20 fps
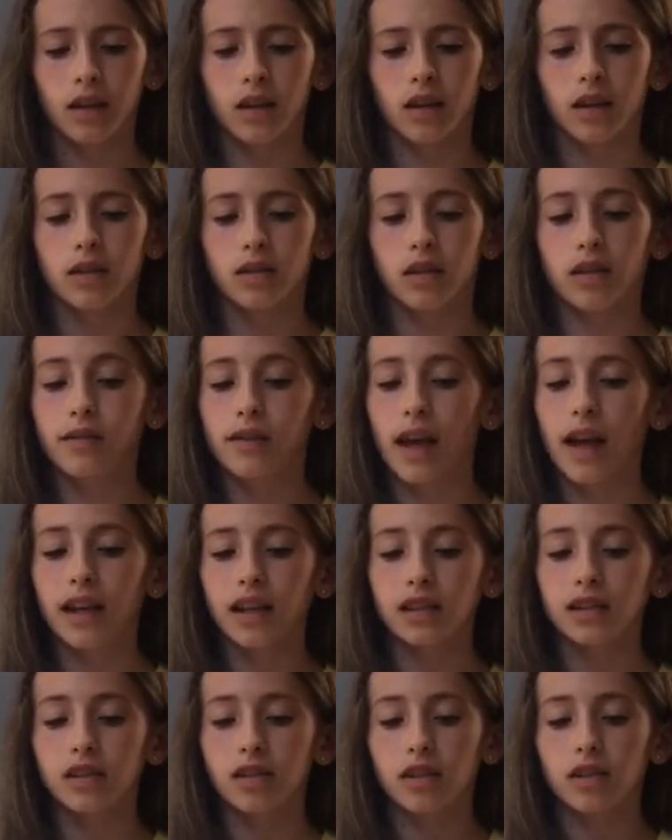So
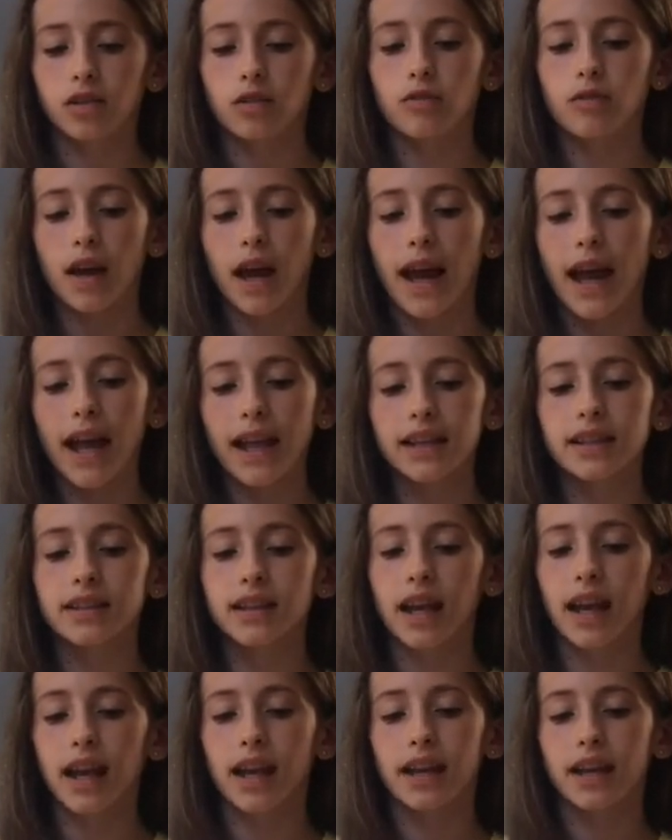next, you can
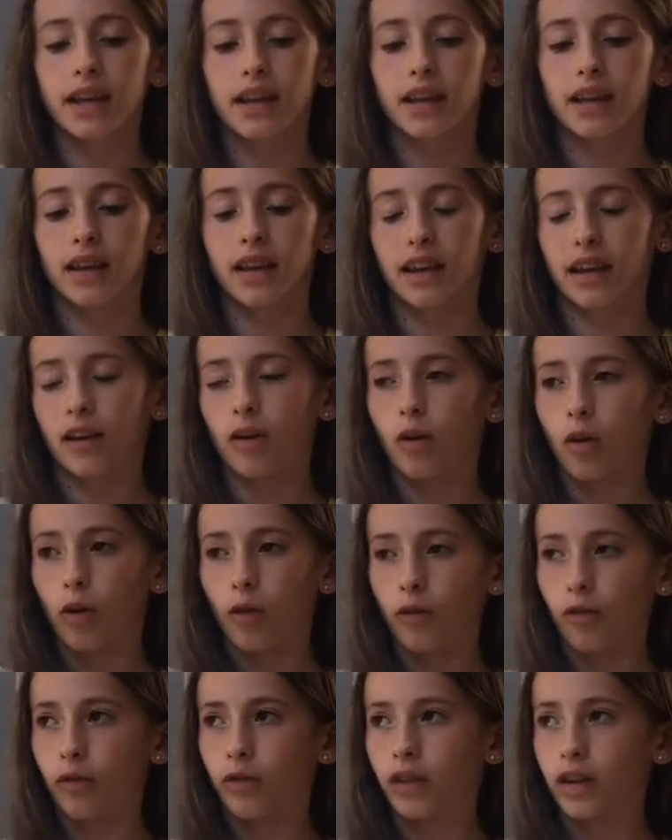take it
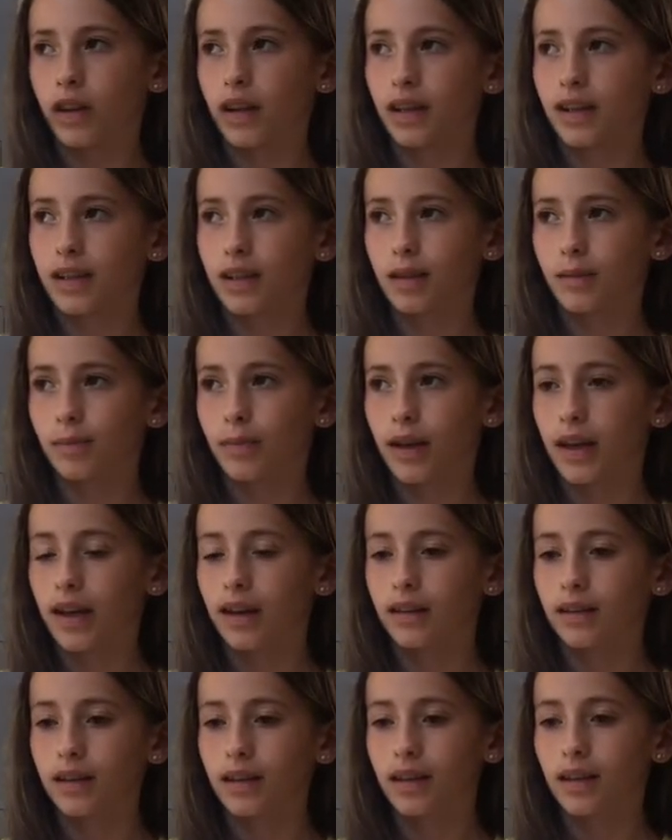off for this bit.
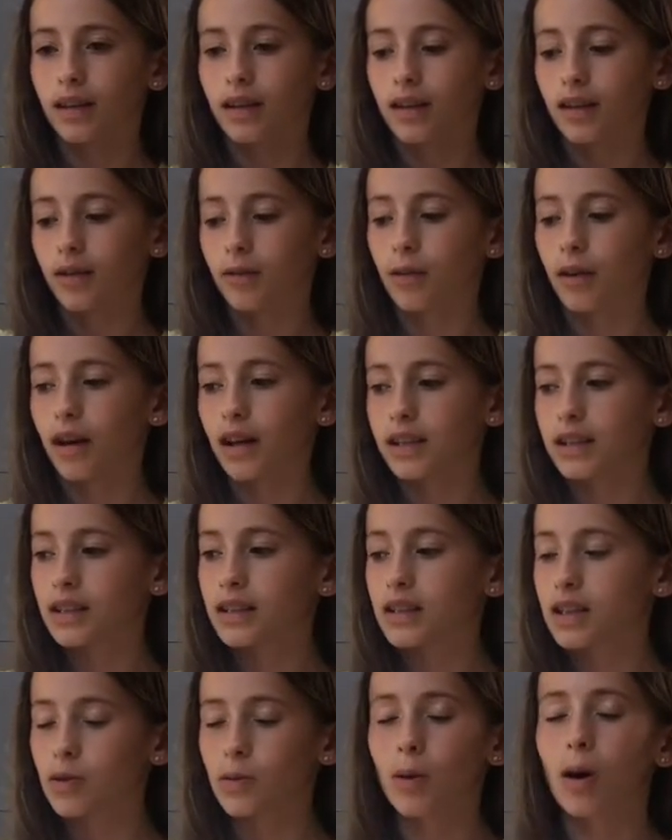Well, I did
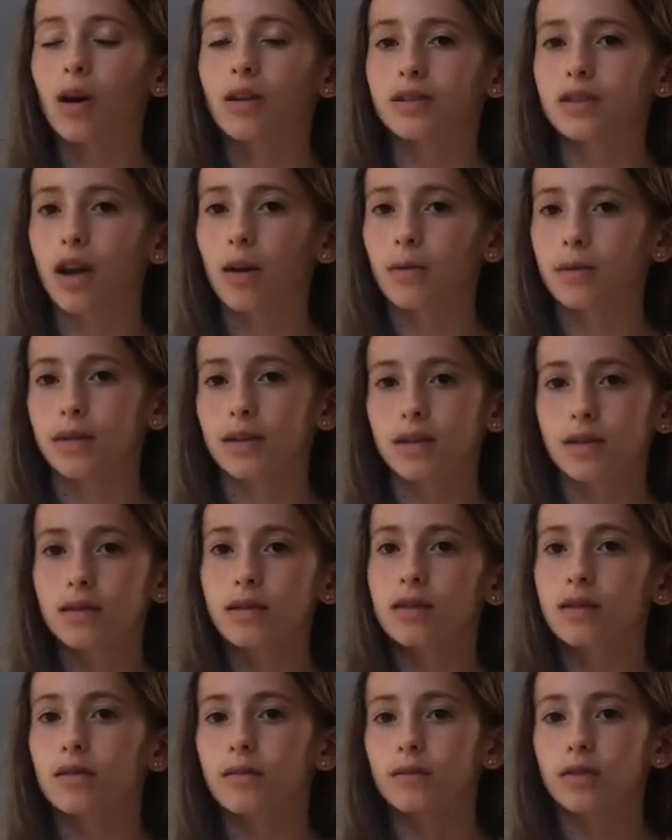it whilst I was
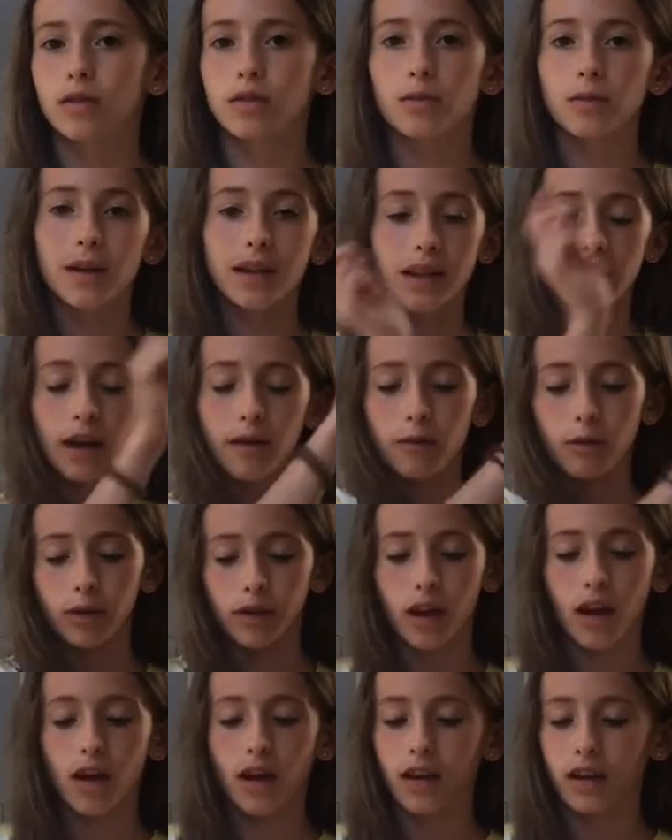doing the other one
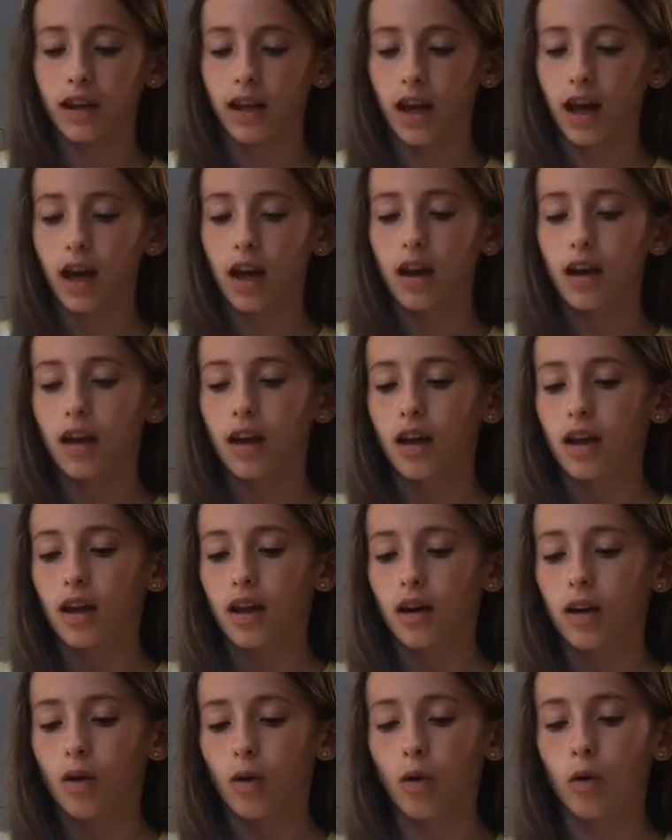earlier,
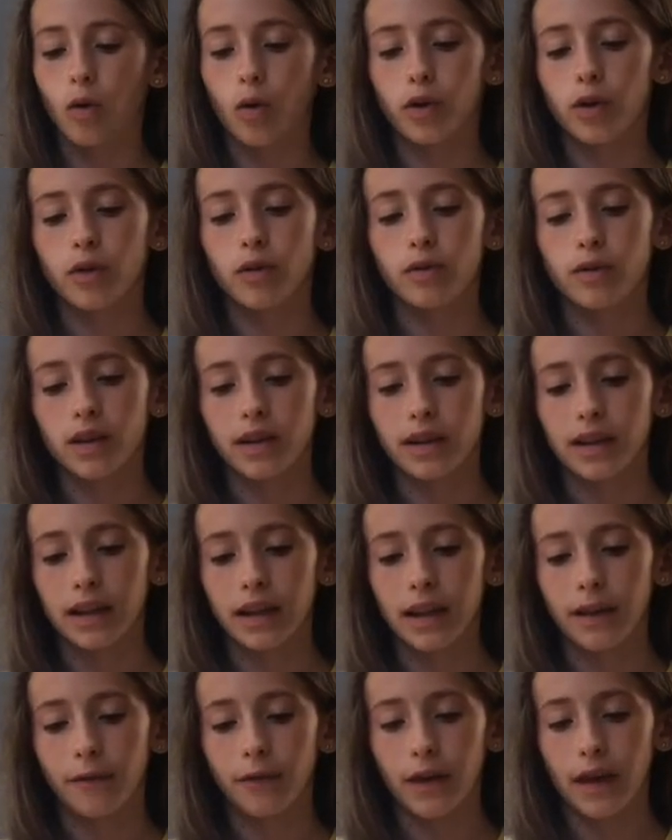or you can
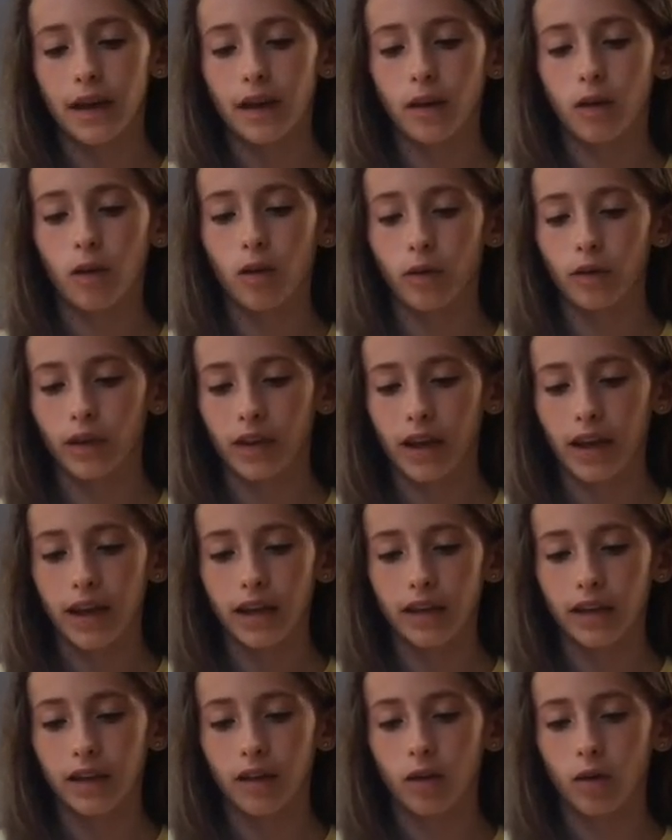leave it on
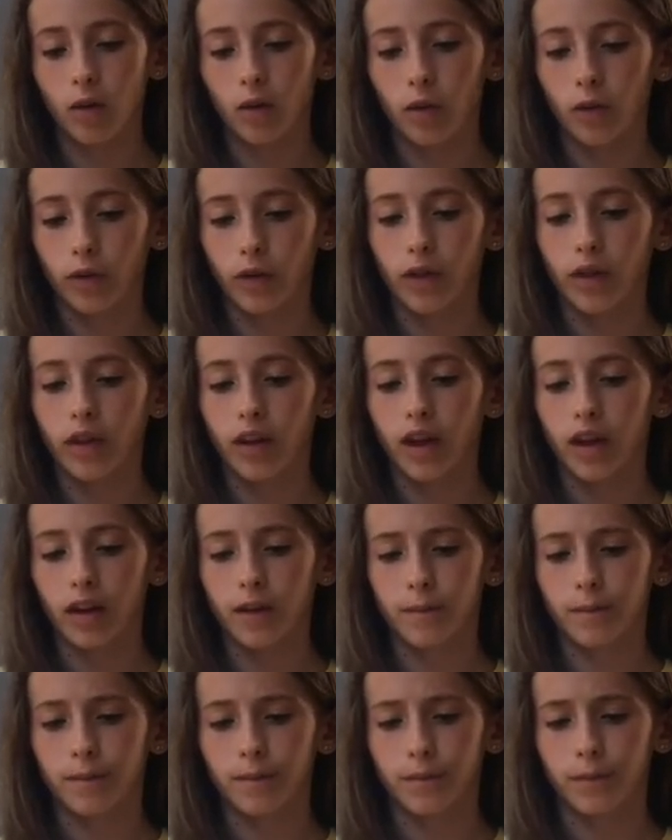the
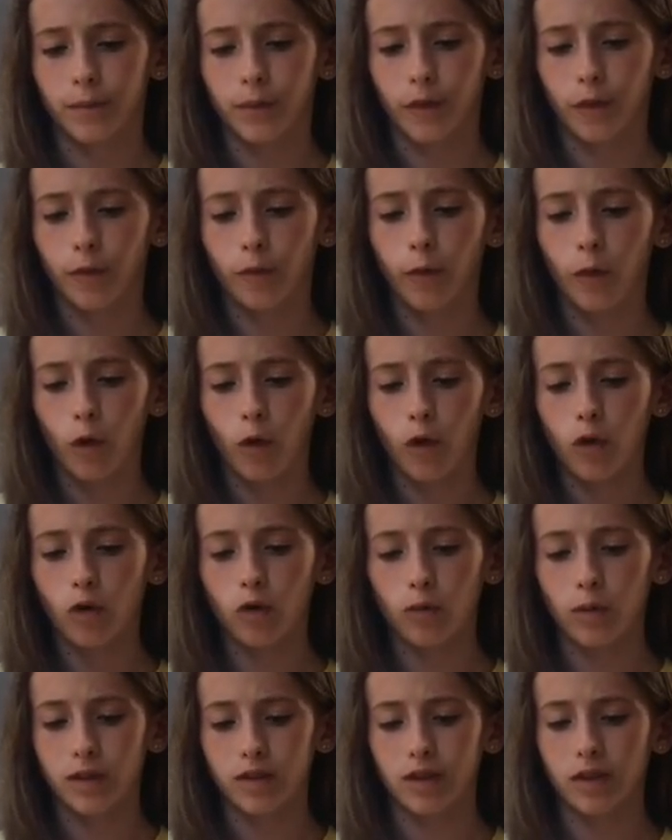fork,
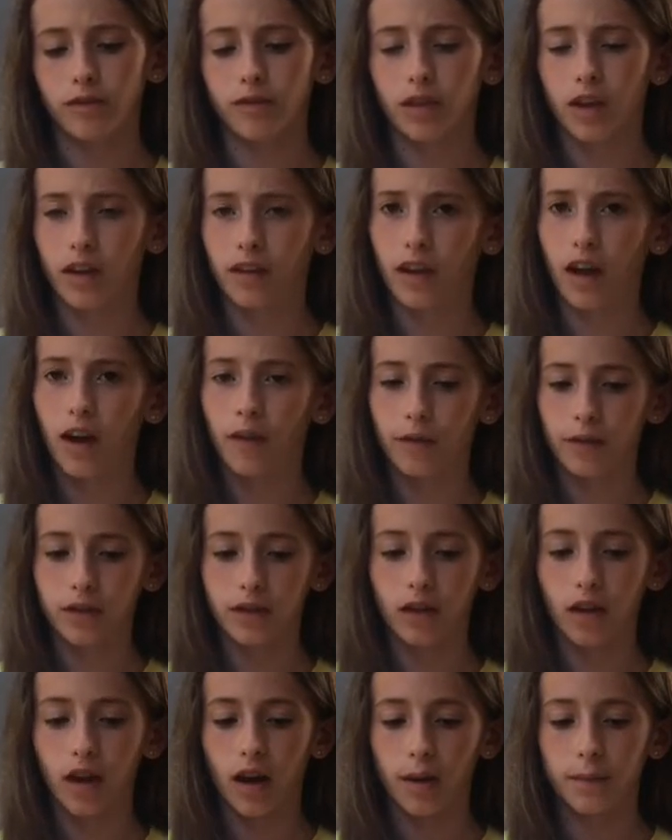which I've done other
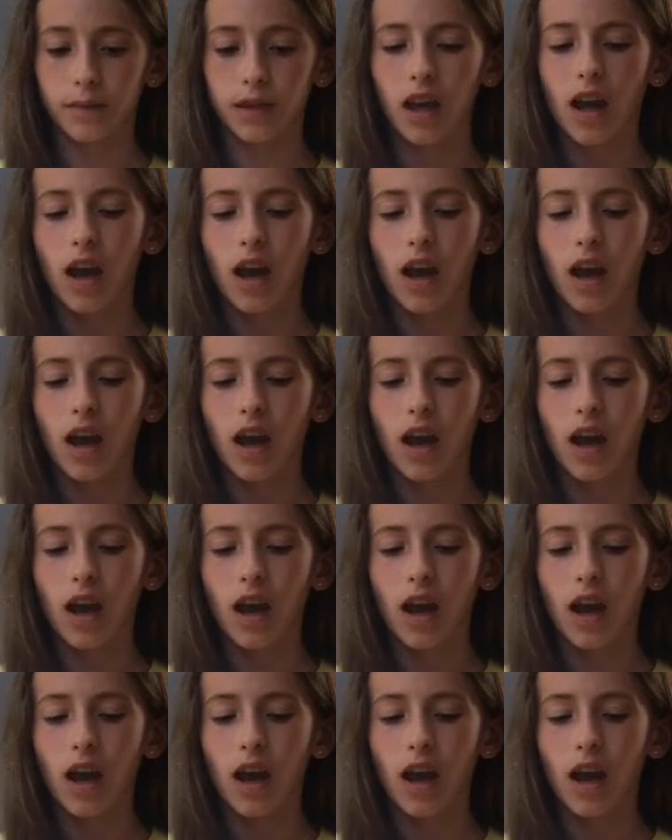times.